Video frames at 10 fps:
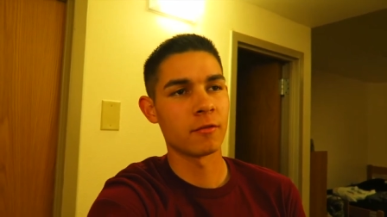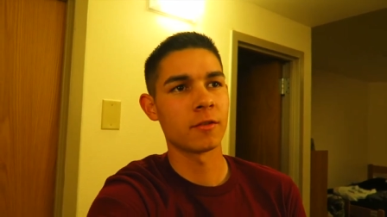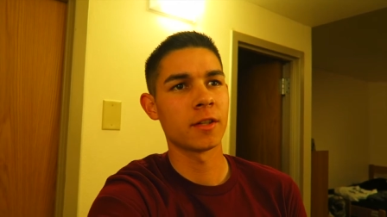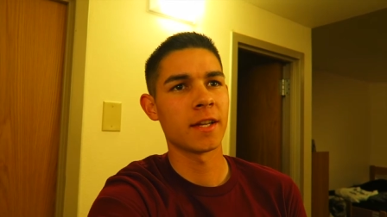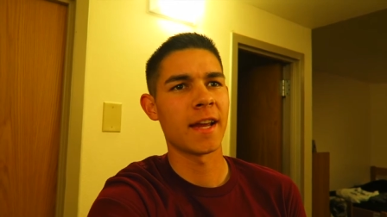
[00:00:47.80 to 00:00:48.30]

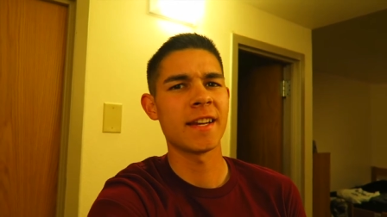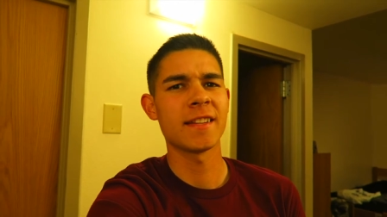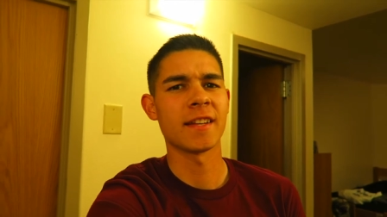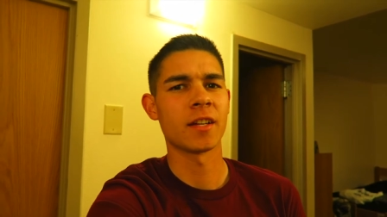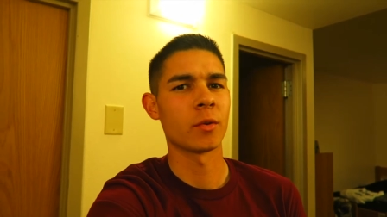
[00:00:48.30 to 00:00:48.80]
really
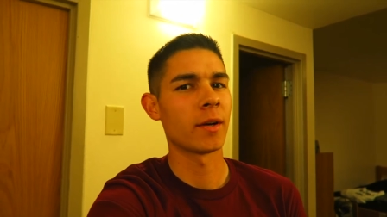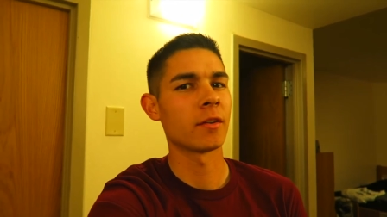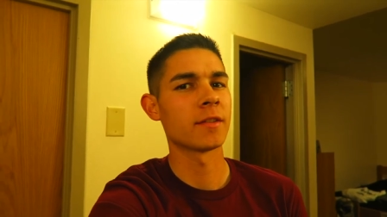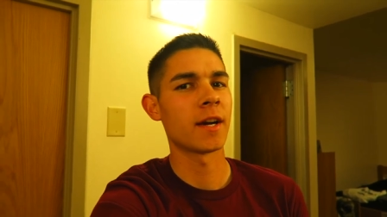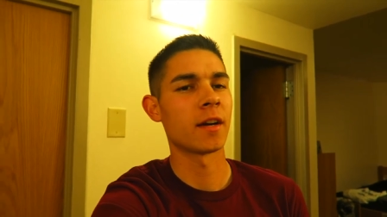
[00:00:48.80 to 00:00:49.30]
anything while I
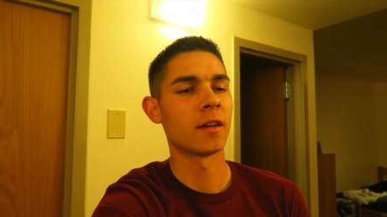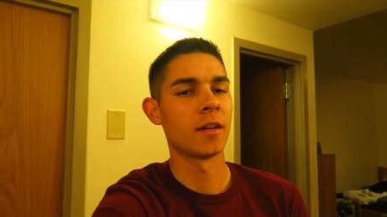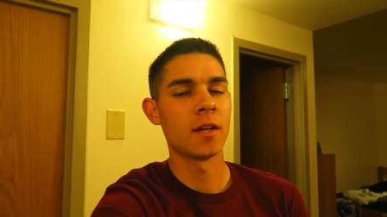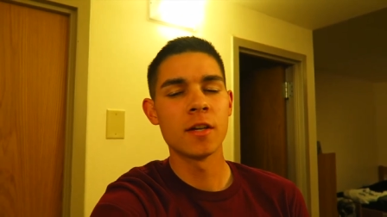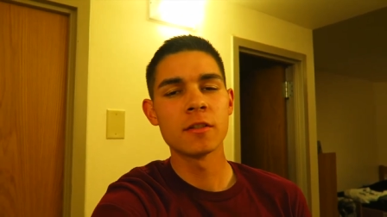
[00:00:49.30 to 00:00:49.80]
was there.
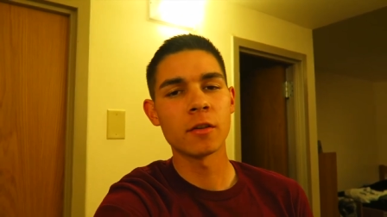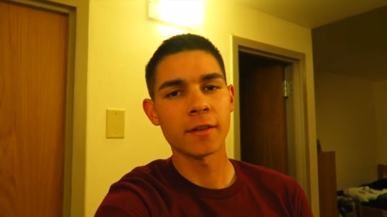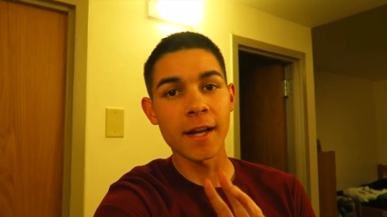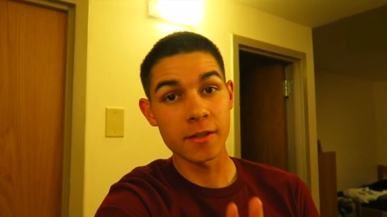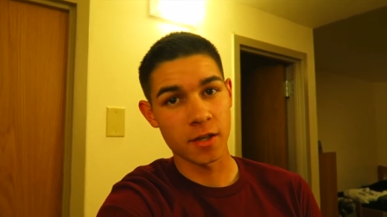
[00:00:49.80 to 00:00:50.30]
So
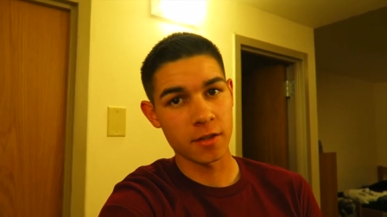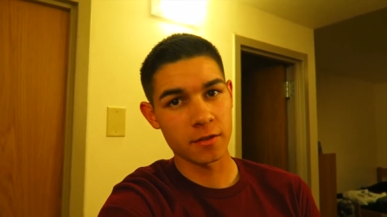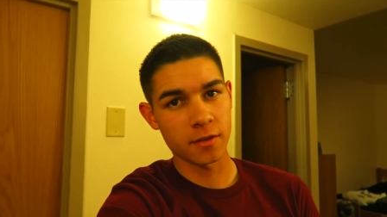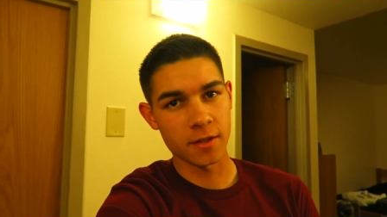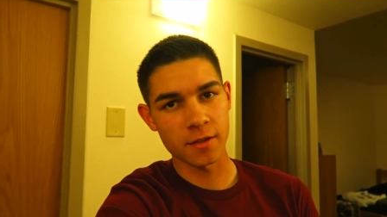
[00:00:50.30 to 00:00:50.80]
it kind of
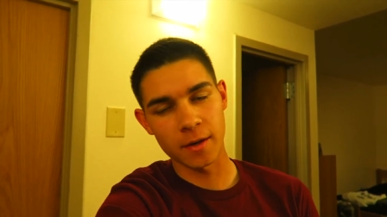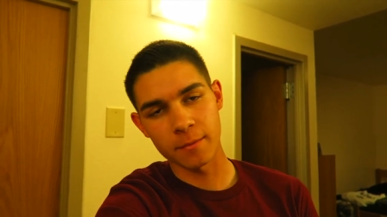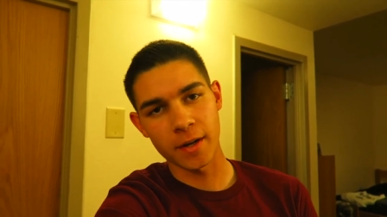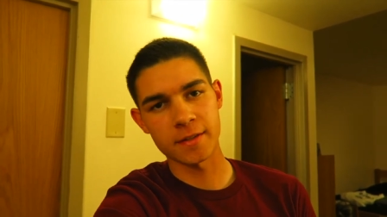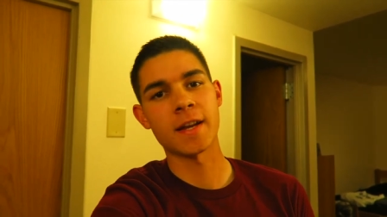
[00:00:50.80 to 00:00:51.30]
sucks because
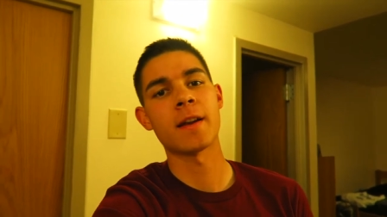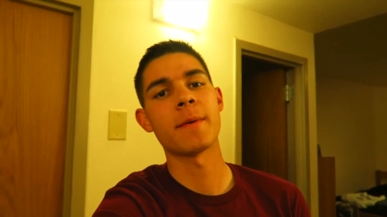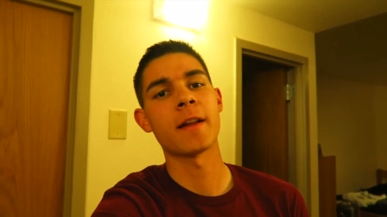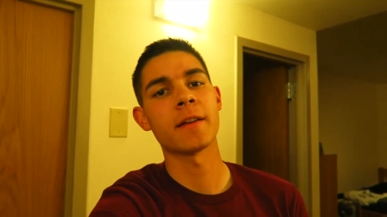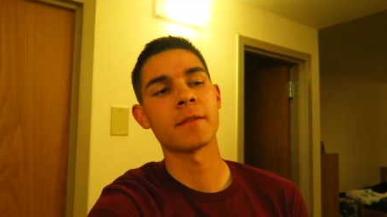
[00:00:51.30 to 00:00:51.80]
I'm kind of sad
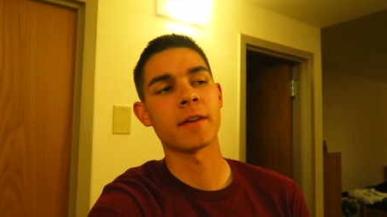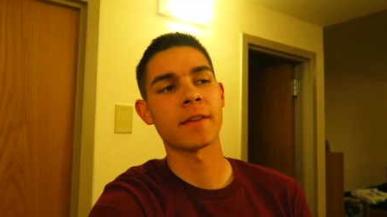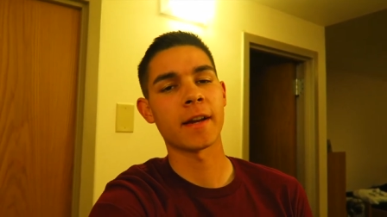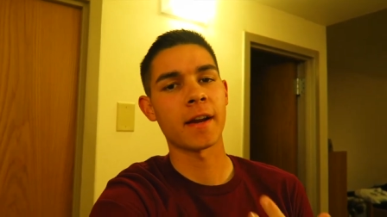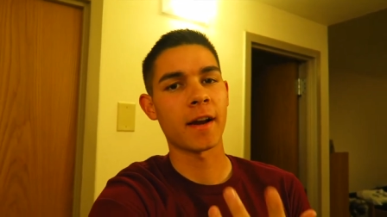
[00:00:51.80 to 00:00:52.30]
about it because I was
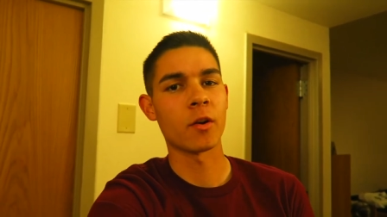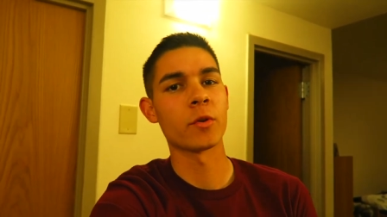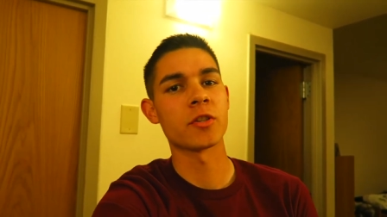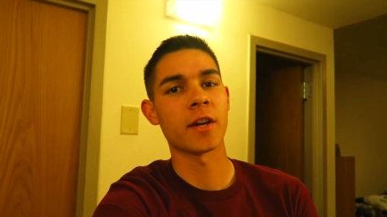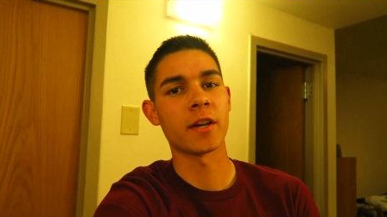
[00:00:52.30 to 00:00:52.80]
like, I kind of
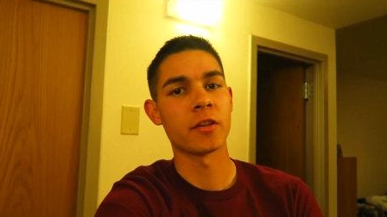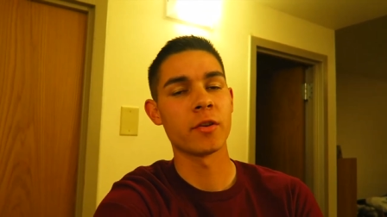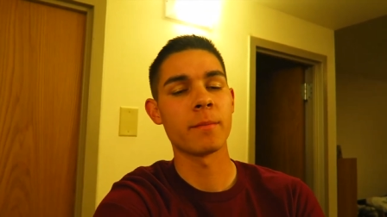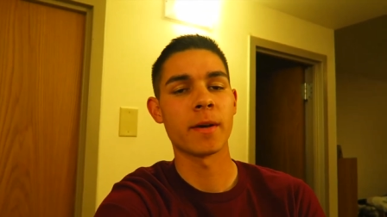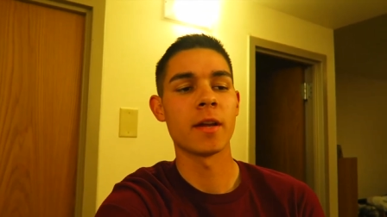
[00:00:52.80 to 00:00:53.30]
wish I could do
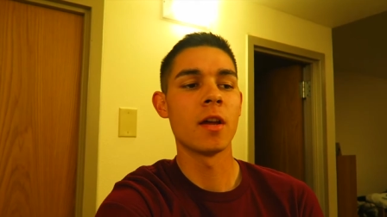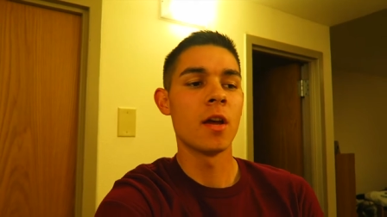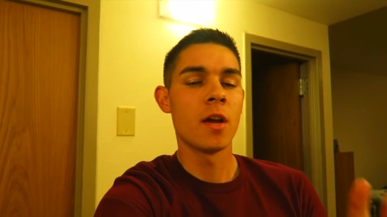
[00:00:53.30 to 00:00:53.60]
it, but